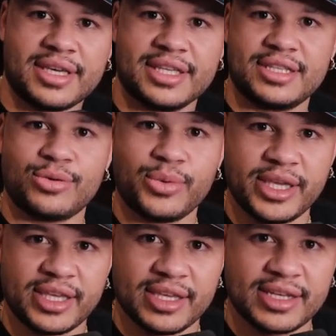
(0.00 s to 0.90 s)
and
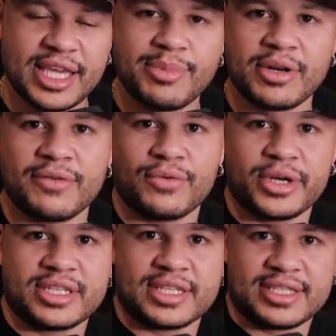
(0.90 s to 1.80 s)
tweaking, keeping a
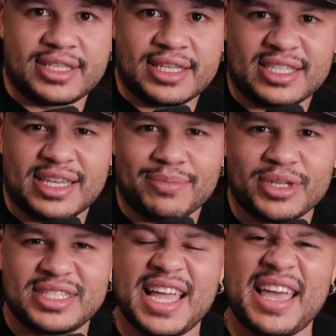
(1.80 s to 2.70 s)
voice consistent
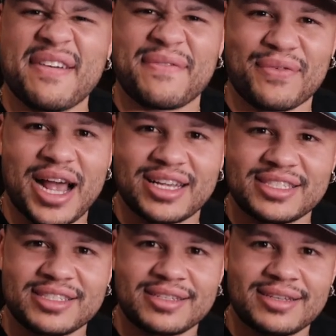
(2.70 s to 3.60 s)
but staying
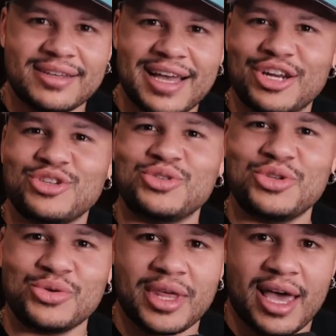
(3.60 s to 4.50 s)
fresh. How do you
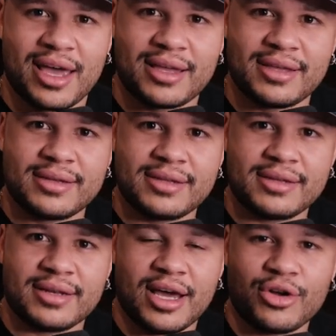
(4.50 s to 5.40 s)
do that?
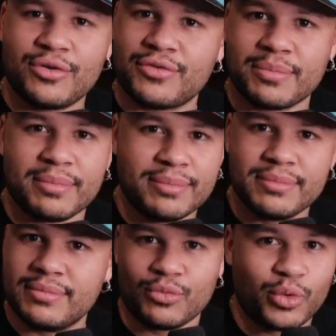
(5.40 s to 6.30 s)
Not over
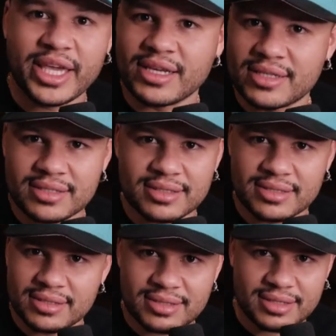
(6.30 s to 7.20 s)

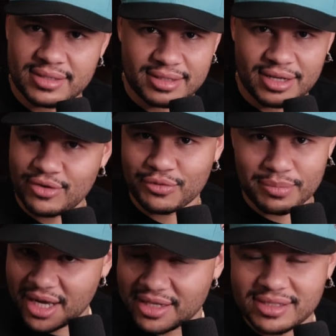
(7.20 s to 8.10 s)
weeks, not over
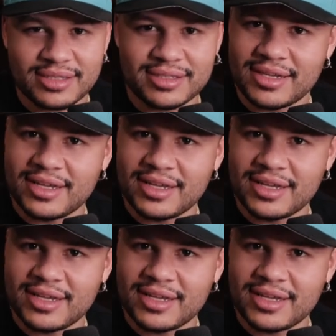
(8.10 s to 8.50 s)
months.